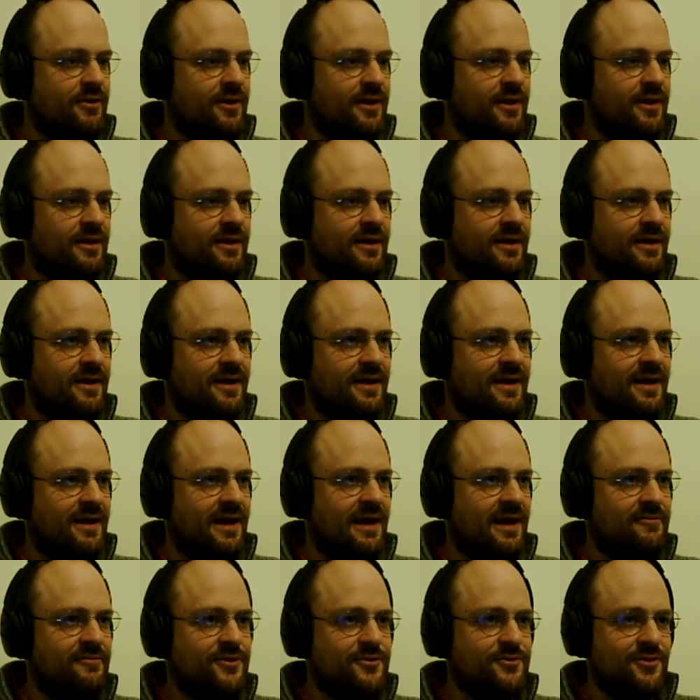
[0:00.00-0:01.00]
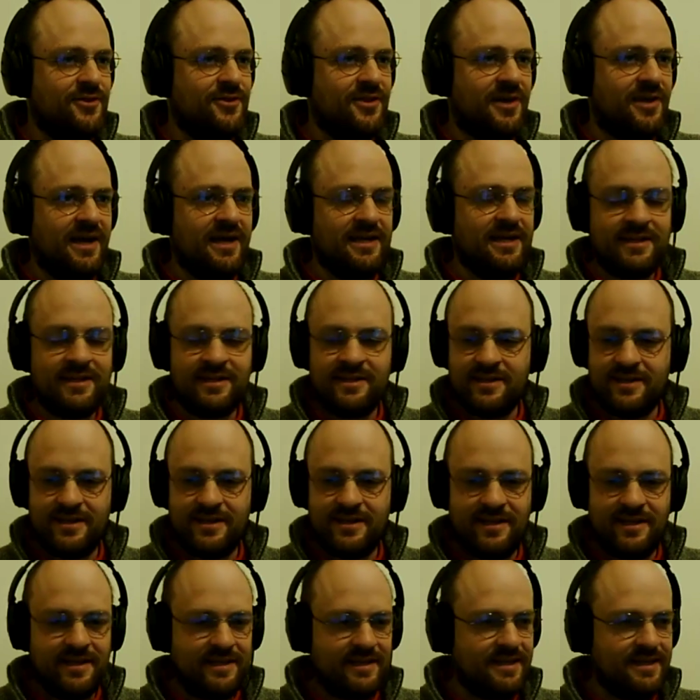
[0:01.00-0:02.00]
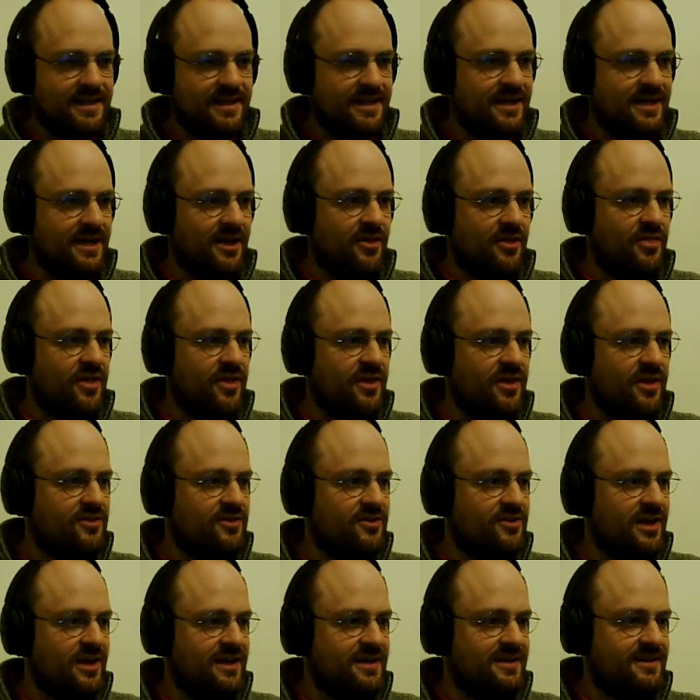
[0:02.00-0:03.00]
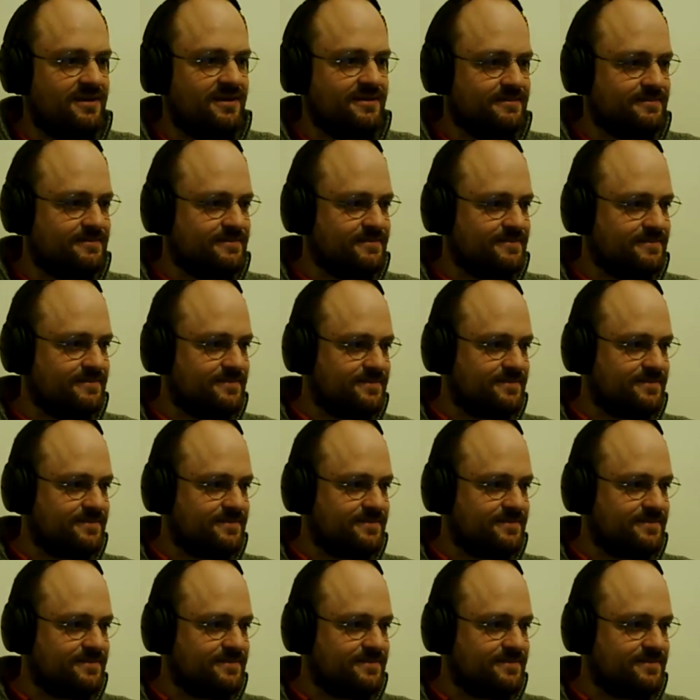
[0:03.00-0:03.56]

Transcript: Well, have a good night and thanks again.